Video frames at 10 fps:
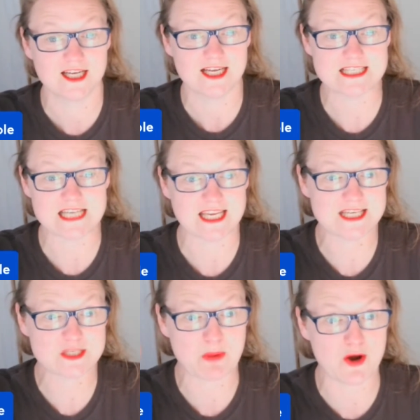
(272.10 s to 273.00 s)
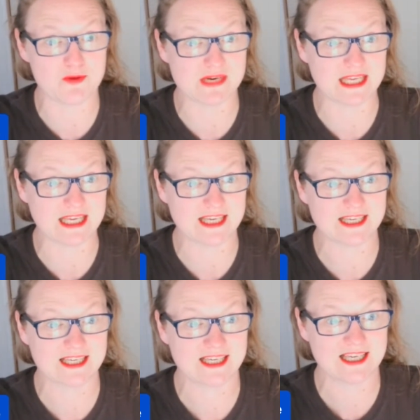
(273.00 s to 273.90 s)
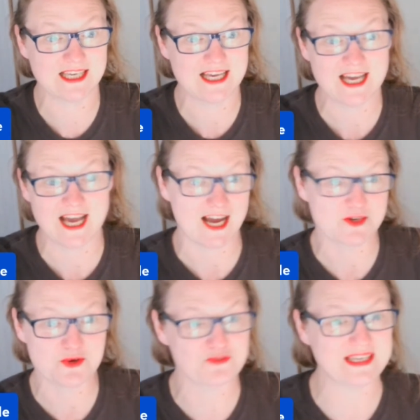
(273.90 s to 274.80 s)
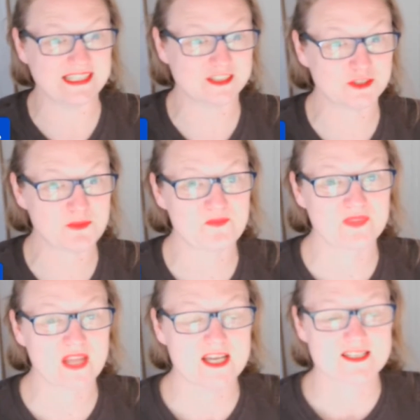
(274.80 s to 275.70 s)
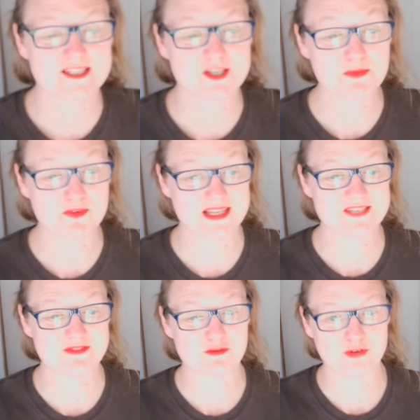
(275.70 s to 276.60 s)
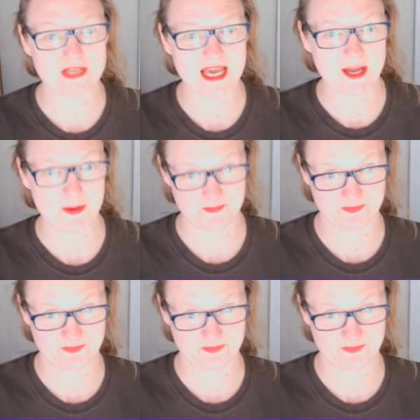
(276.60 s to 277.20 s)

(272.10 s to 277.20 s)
It's like, here's a pot of money and go fish. Some grants are every year.